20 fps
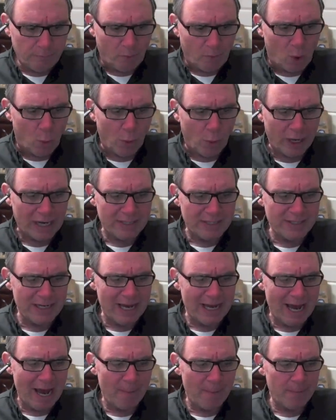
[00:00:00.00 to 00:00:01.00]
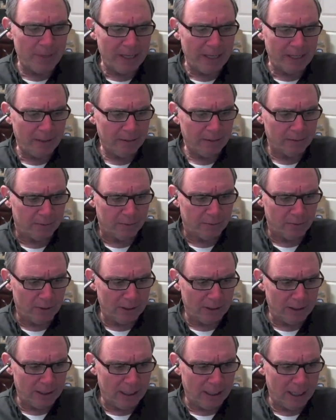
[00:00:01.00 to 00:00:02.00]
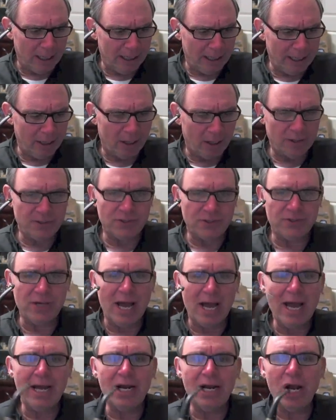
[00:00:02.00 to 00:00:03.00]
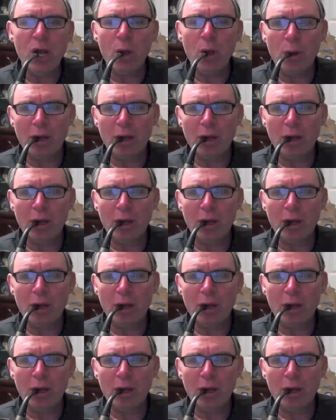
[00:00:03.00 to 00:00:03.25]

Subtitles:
what I see happening in our society